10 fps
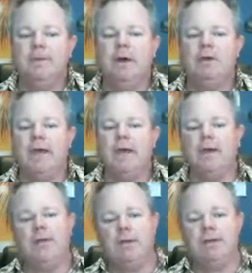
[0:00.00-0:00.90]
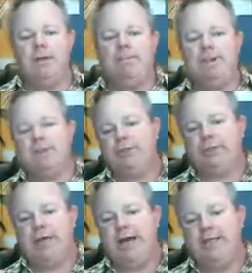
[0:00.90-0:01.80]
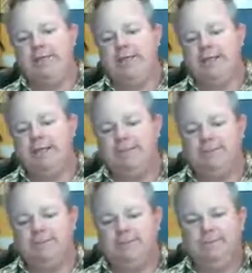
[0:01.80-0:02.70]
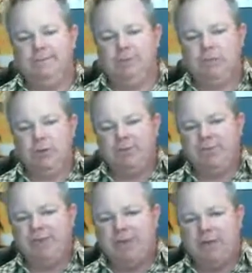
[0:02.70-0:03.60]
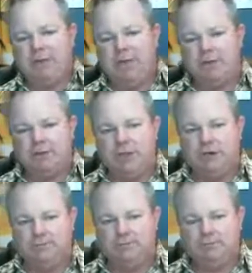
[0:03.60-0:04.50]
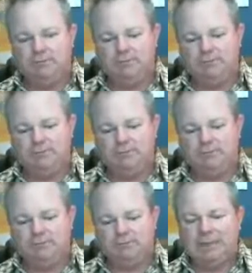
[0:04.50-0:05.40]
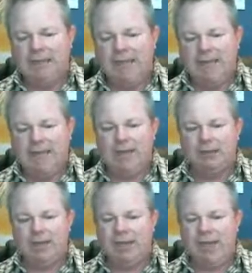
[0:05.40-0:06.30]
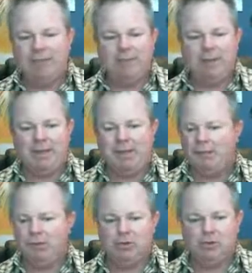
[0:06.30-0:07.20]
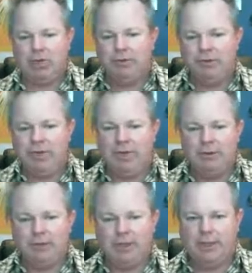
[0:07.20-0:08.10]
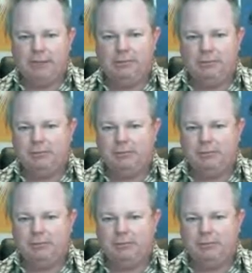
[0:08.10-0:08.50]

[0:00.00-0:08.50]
okay, now picture these guys. This there's $25,000 here, and we have maybe $200 here.